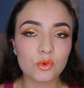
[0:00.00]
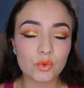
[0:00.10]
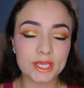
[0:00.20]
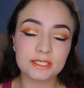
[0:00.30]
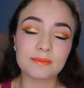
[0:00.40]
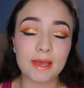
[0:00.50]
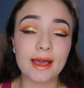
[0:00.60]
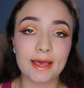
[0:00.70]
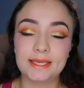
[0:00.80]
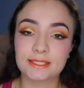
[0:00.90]
winged my
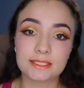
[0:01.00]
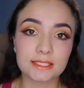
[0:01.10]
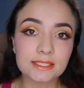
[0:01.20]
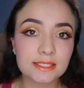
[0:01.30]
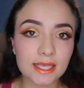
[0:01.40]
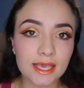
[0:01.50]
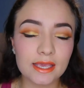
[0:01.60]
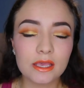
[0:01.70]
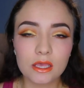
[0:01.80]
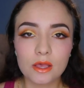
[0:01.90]
eyes, I should
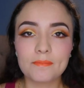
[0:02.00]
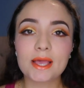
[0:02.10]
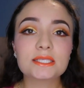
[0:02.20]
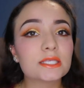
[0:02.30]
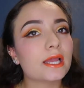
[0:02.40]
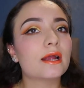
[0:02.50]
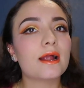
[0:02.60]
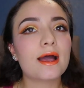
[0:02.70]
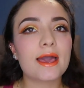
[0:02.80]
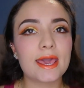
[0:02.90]
say,
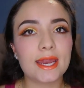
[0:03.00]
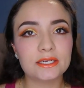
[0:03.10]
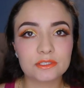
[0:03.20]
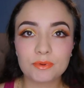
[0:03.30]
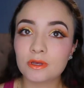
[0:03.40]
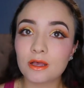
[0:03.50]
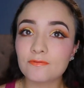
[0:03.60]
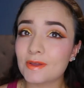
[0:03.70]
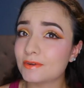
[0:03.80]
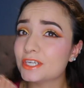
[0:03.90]
mascara, and I just put
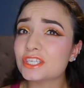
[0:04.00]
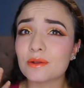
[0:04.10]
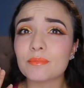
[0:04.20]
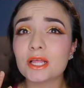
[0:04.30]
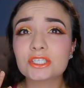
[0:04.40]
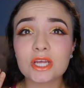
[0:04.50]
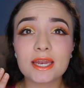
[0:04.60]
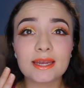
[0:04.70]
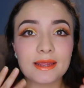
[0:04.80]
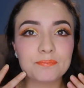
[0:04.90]
foundation and blush on,
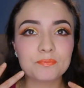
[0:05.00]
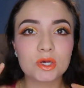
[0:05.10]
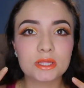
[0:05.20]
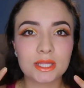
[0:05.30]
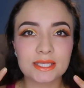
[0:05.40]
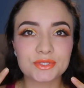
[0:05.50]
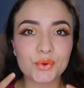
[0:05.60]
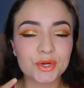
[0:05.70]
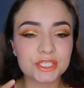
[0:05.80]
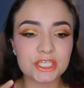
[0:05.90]
and I put this
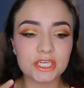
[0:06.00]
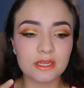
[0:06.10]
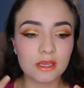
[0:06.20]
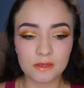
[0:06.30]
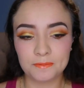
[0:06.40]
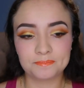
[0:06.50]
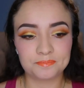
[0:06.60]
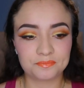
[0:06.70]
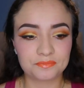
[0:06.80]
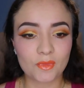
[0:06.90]
orangey
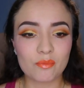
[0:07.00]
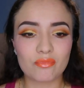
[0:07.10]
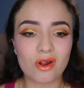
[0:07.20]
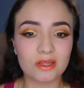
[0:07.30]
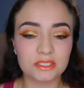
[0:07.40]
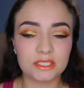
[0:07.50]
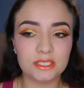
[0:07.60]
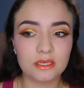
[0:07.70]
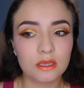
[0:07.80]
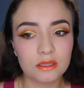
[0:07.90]

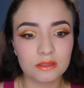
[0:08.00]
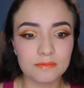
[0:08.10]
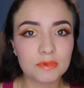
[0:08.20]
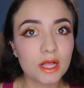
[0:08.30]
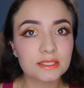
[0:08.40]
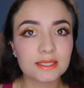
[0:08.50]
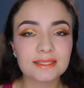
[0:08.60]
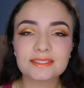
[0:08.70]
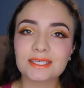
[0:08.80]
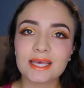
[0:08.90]
bronzy lip gloss
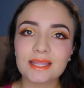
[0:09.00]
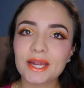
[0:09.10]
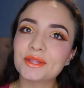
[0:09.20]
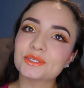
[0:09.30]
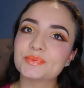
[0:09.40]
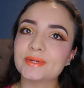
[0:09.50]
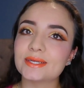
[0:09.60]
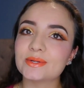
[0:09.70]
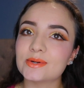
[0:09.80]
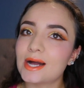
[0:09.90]
on. So I thought that was
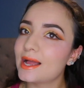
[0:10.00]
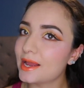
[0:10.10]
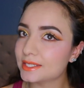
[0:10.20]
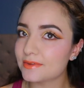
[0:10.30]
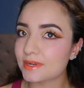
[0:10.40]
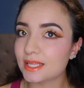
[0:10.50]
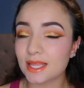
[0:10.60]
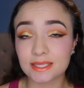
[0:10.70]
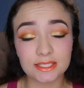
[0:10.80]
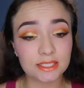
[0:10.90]
pretty cool. I definitely
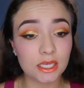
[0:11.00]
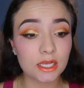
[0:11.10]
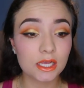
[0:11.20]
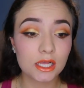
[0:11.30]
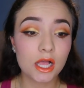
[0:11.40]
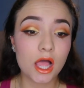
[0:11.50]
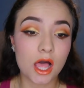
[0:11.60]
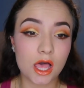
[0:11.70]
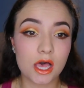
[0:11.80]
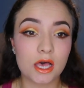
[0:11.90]
like this look.
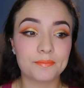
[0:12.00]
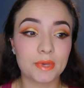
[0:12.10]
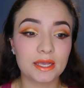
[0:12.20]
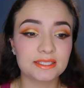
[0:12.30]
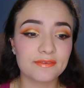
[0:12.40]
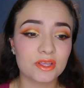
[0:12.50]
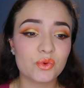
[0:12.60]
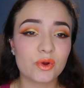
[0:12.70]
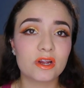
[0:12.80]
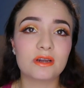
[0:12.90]
I definitely
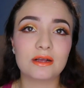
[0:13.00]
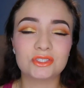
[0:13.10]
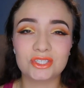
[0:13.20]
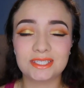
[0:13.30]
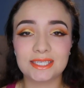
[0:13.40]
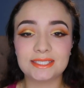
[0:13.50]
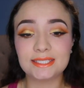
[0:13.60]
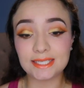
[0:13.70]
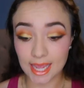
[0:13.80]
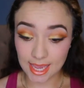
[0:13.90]
wear it out during the
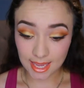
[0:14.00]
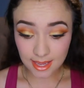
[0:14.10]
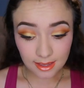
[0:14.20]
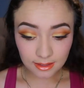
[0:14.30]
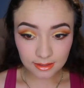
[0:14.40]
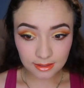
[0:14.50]
day.